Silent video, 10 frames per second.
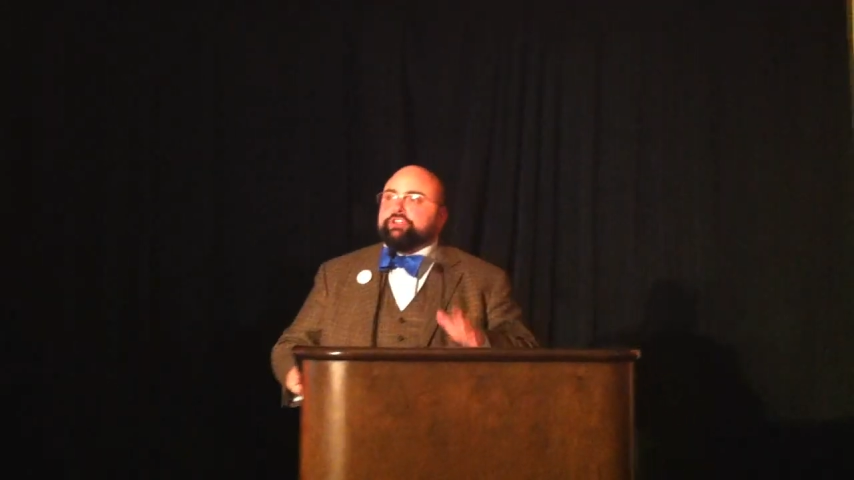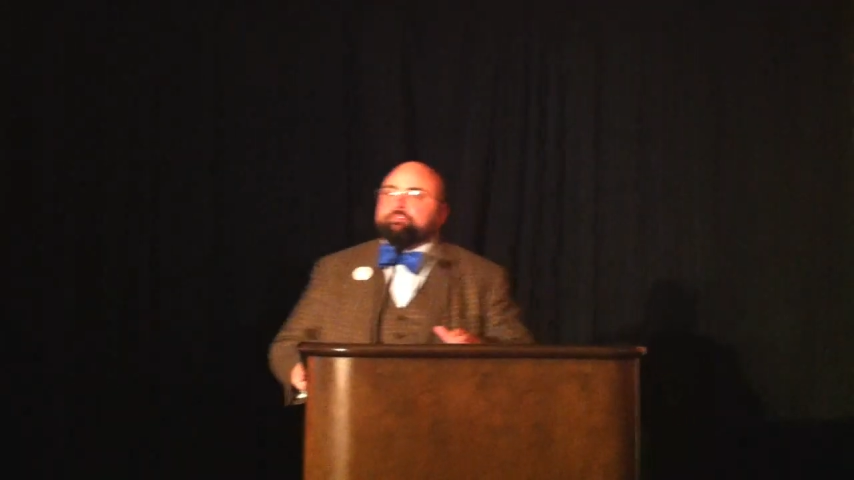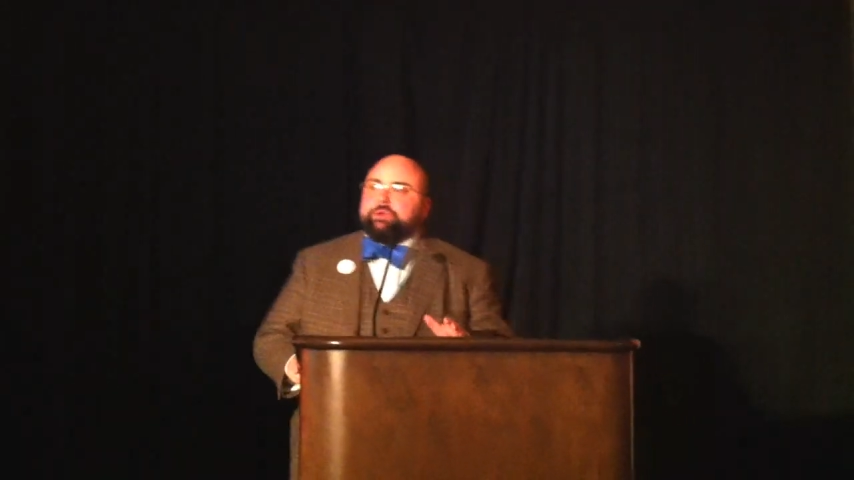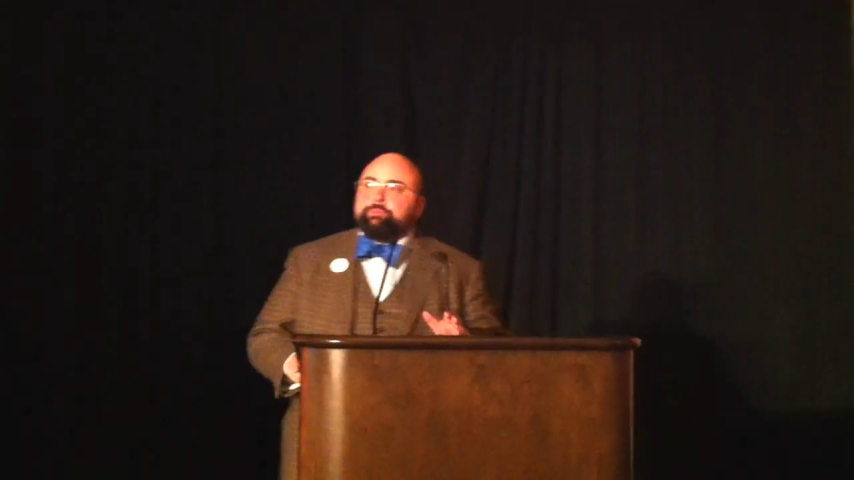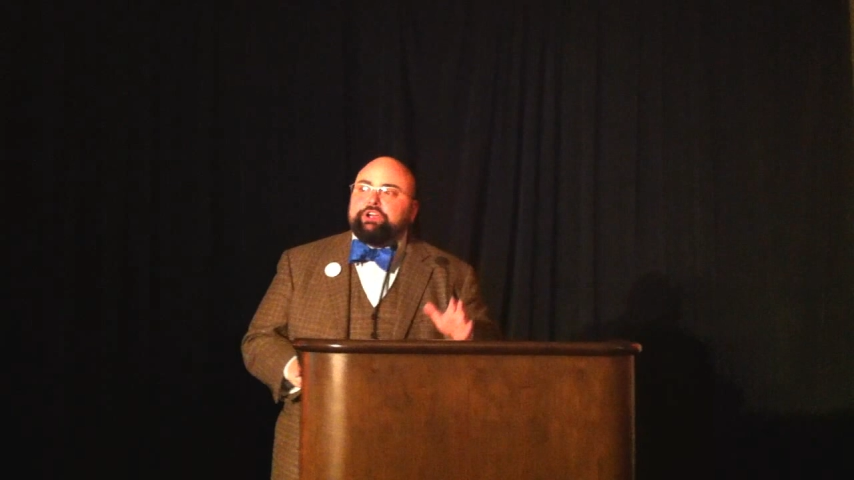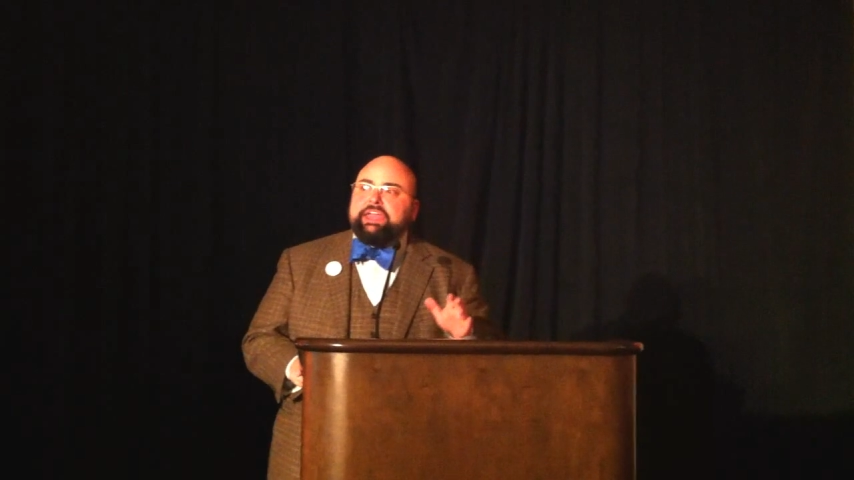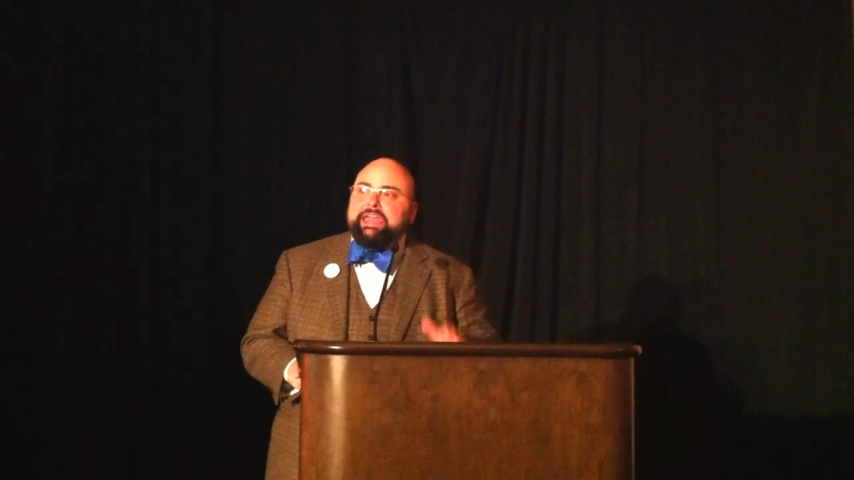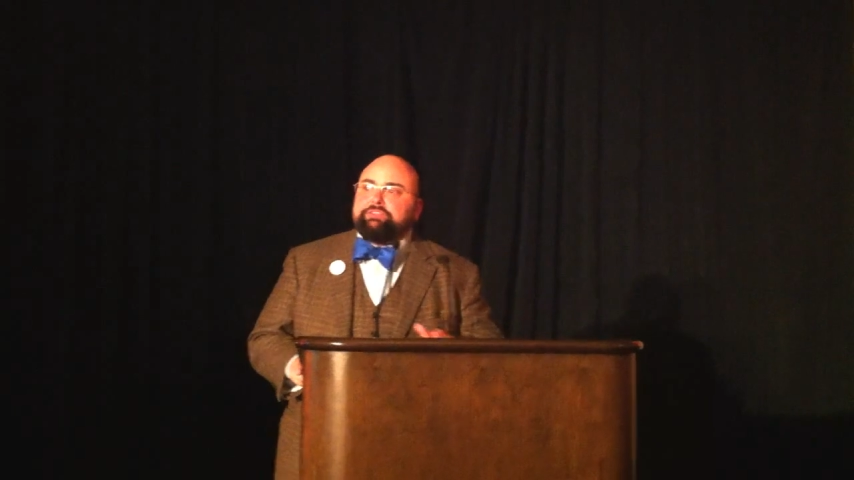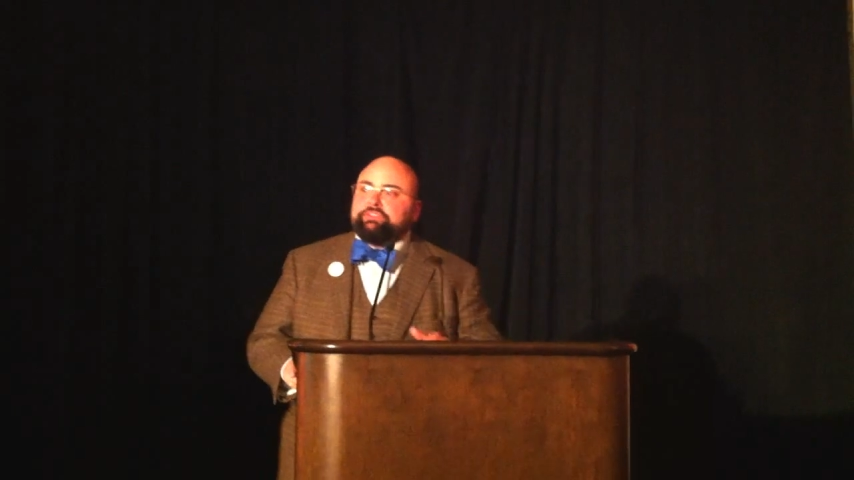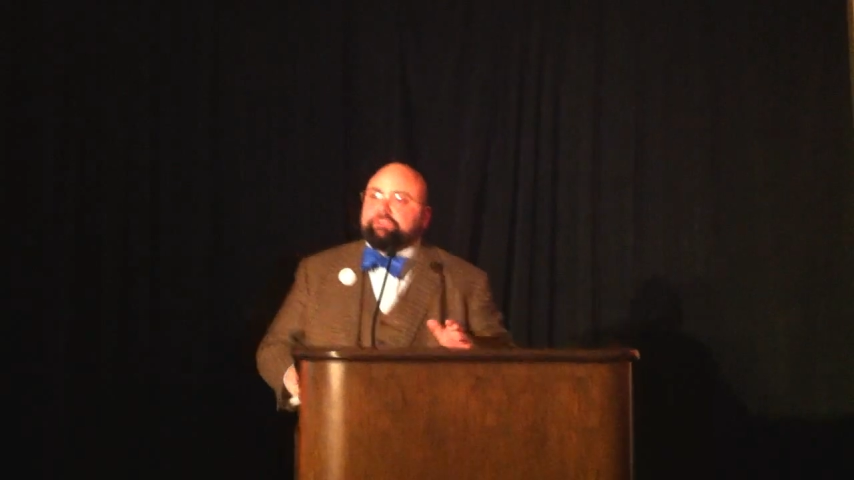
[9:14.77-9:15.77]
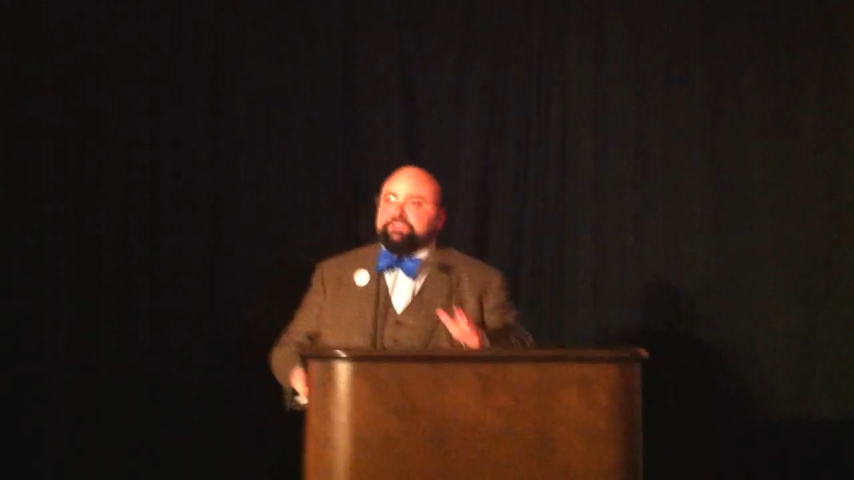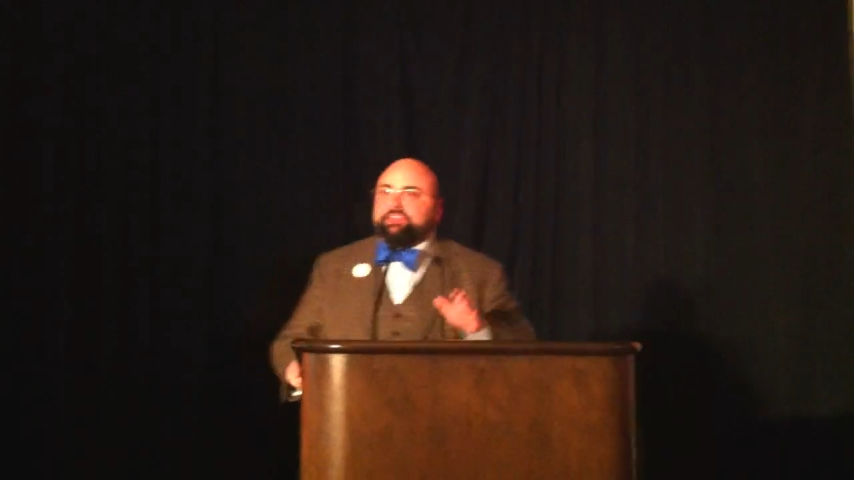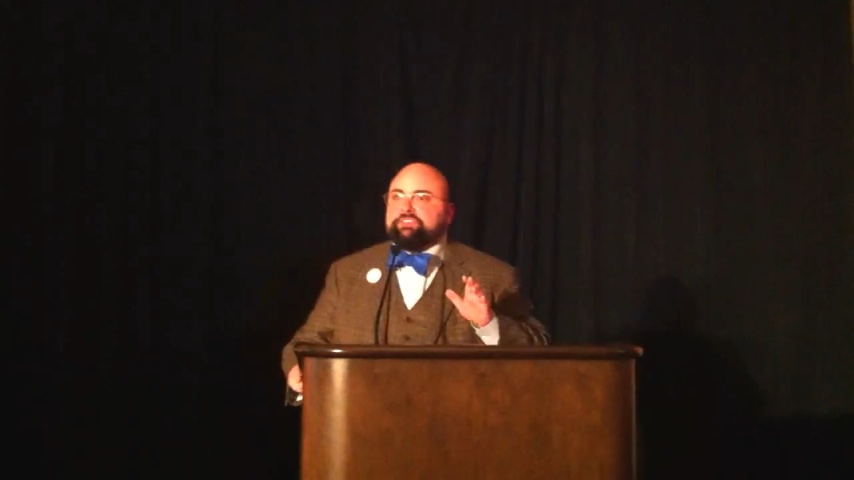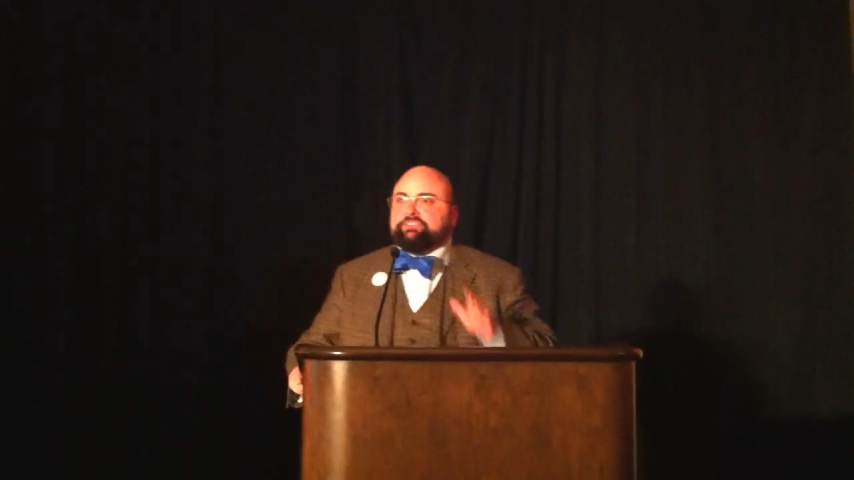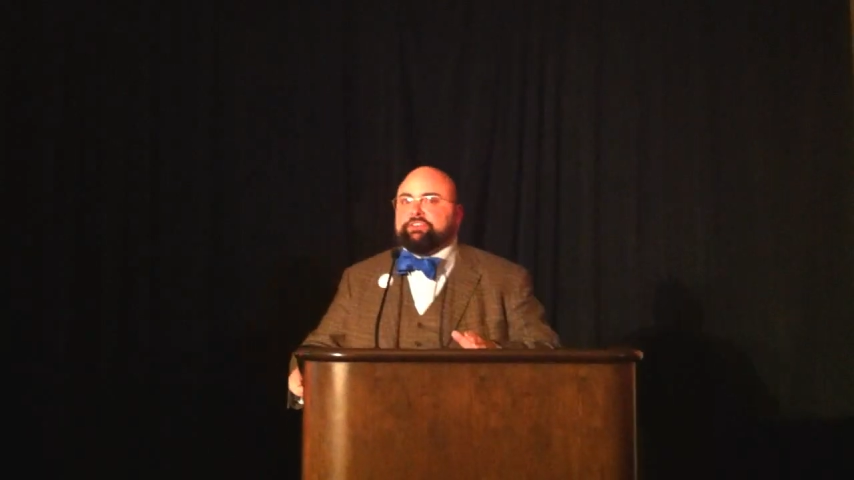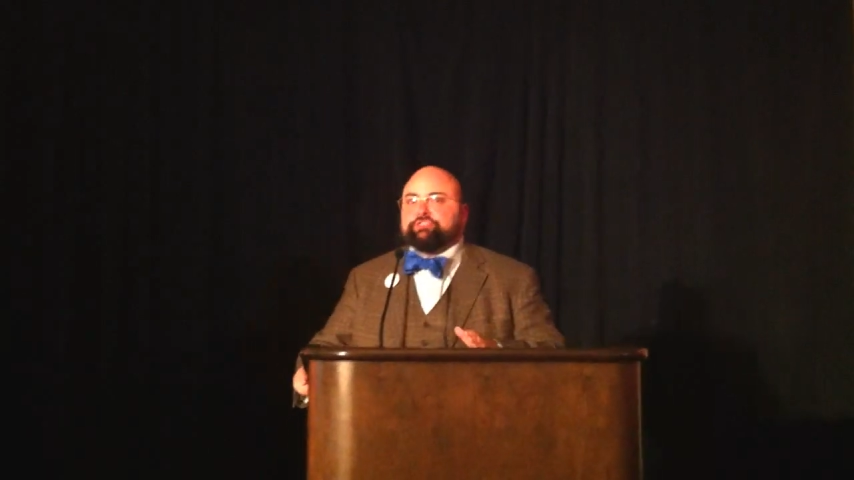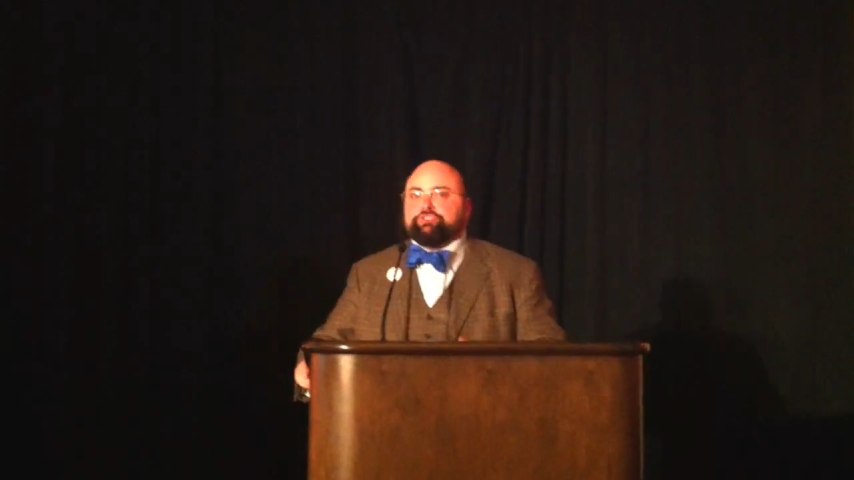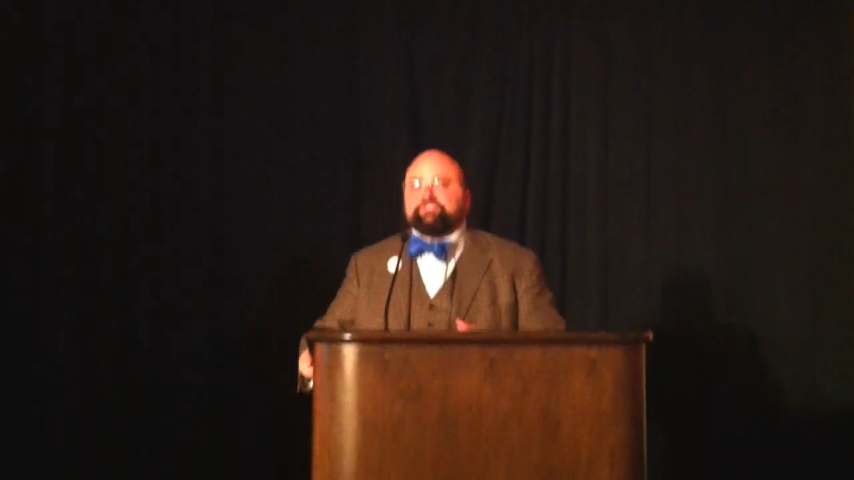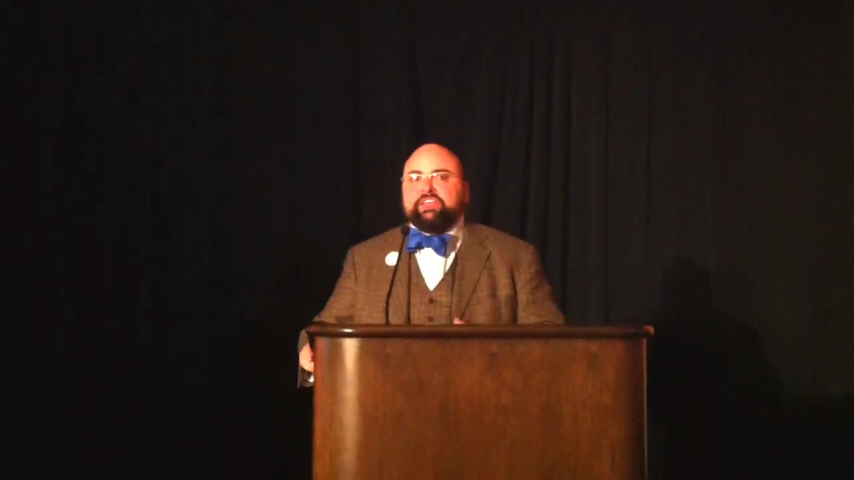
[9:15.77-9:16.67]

November 8th to get the signatures